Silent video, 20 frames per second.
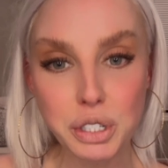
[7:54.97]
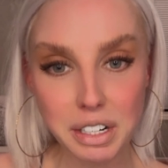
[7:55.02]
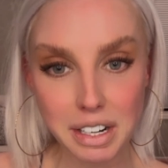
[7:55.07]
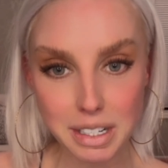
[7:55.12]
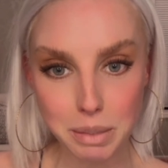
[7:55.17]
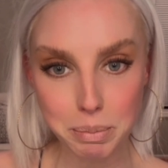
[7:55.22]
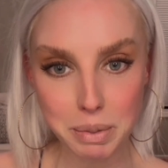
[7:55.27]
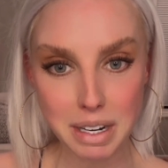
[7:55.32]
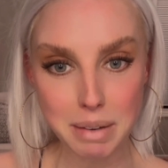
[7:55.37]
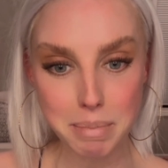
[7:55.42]
has
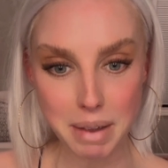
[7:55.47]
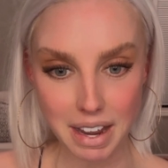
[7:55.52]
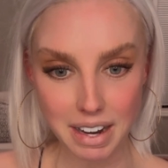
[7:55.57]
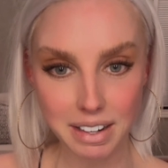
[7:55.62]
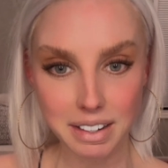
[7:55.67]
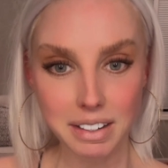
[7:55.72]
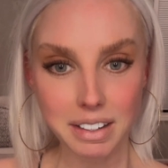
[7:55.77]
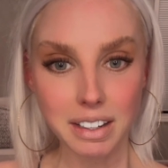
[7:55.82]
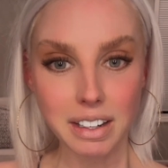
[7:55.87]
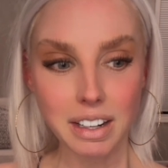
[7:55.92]
been met.
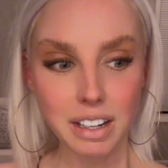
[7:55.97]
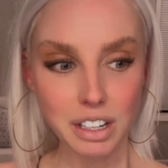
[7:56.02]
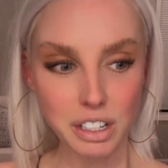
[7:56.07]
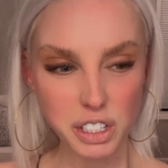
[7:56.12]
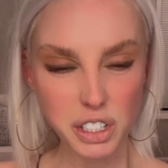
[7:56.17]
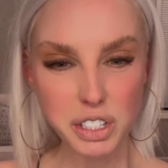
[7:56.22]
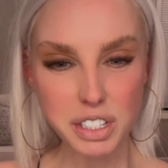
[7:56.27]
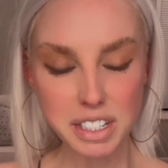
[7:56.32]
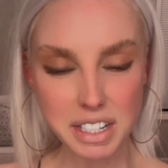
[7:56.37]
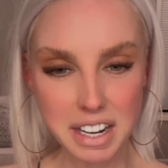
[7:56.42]
Do
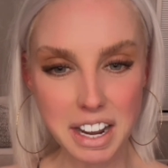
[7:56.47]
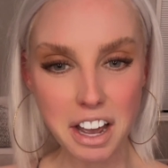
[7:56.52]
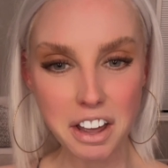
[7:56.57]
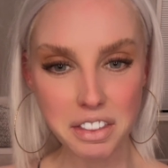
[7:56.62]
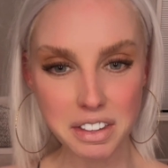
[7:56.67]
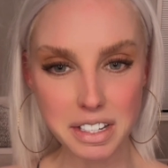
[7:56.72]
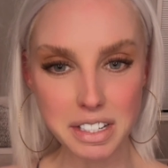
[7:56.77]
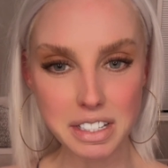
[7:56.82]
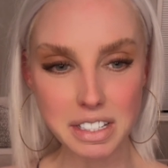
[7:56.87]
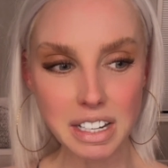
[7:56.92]
you see how
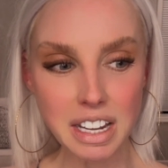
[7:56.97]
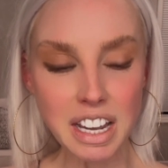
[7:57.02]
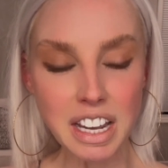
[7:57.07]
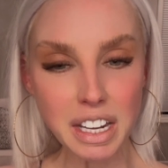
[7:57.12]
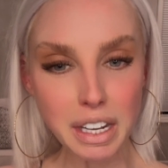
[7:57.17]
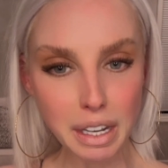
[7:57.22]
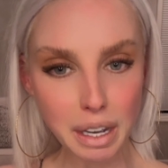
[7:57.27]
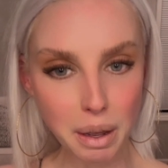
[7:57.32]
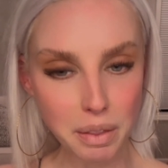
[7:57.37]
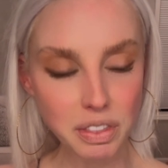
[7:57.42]

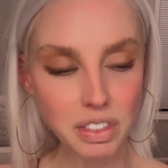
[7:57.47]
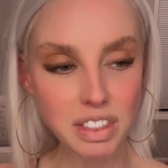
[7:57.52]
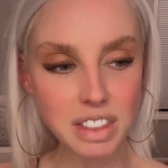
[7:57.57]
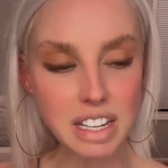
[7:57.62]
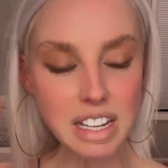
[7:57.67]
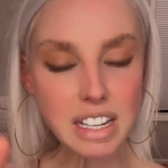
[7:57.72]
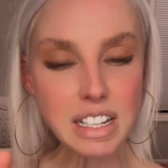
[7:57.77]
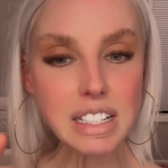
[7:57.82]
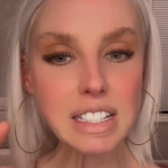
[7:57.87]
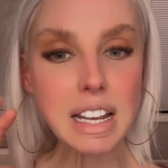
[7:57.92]

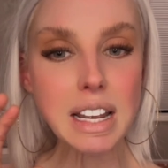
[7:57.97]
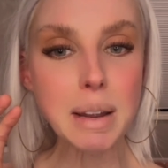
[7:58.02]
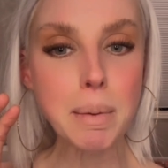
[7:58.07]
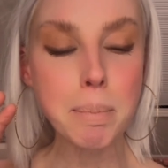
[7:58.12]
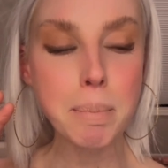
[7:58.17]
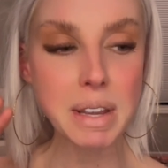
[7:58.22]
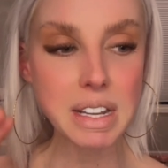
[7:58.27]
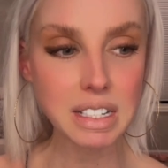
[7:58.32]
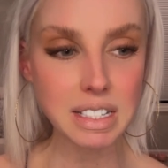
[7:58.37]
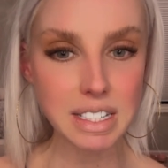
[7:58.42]
these
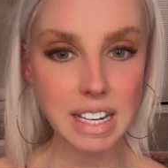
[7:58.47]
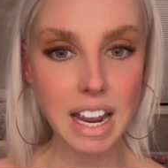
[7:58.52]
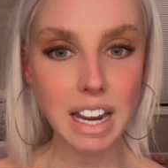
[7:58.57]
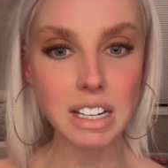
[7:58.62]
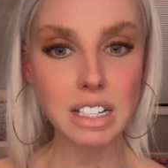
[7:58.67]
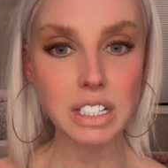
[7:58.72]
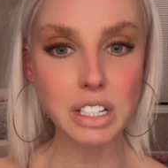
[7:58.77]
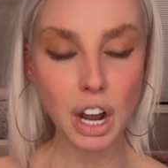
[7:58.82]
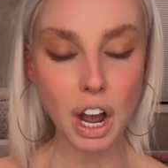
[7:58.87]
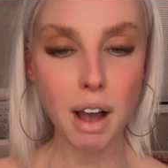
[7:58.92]

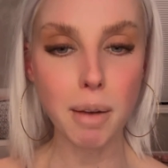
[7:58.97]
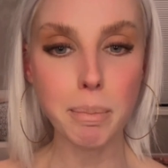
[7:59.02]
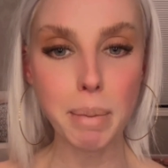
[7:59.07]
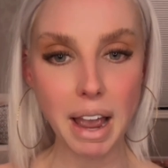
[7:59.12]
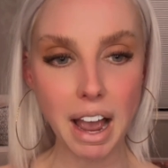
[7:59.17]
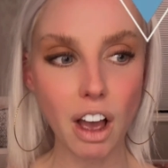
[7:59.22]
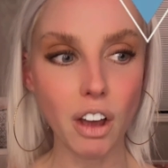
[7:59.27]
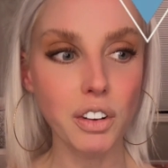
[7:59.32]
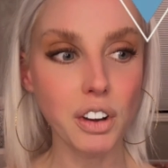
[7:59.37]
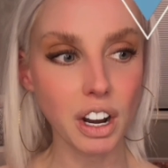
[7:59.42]
mistakes
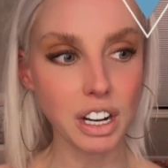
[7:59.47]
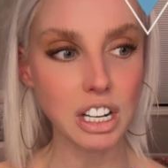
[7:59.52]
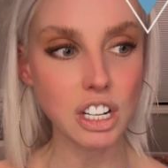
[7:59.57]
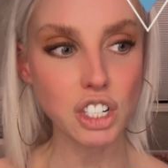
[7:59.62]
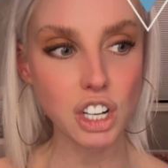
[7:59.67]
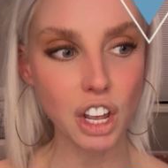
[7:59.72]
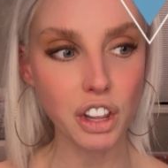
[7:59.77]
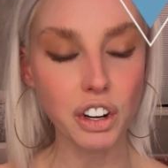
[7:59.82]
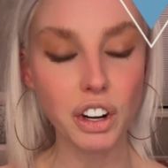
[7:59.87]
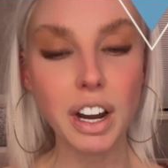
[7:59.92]
compound on each other